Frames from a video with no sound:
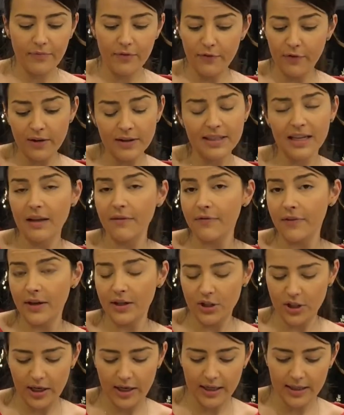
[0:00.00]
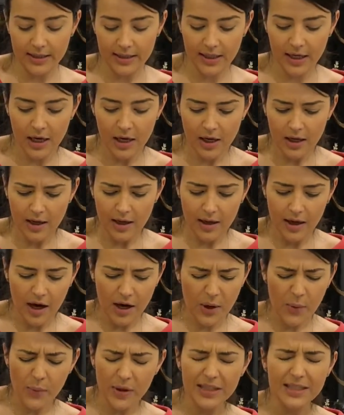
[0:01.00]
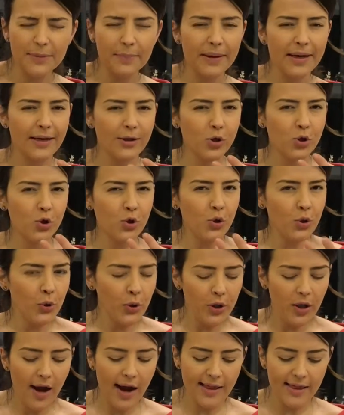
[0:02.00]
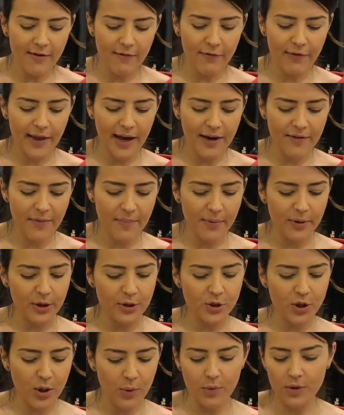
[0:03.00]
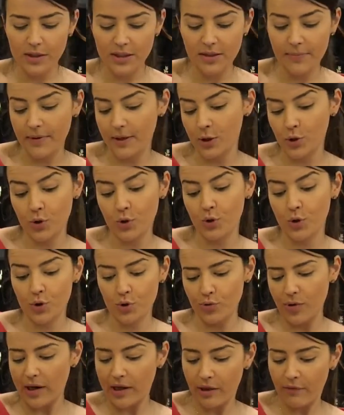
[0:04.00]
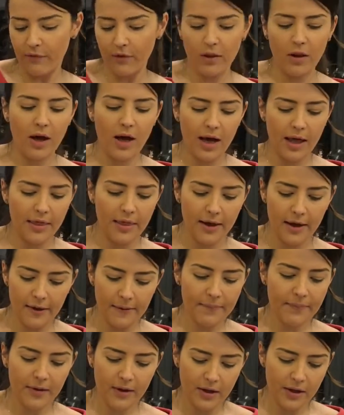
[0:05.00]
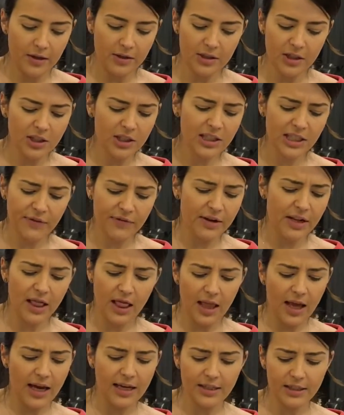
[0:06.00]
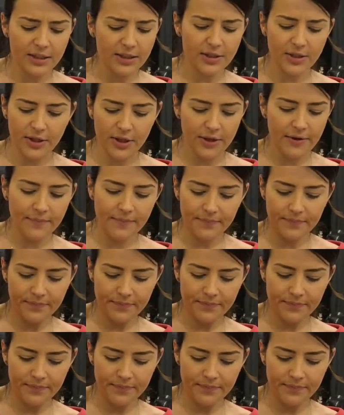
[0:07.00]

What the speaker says: Philadelphia cheese. I don't want it to be too light, the flavor, but I don't want it to be too strengthful either. So just give it a light stir.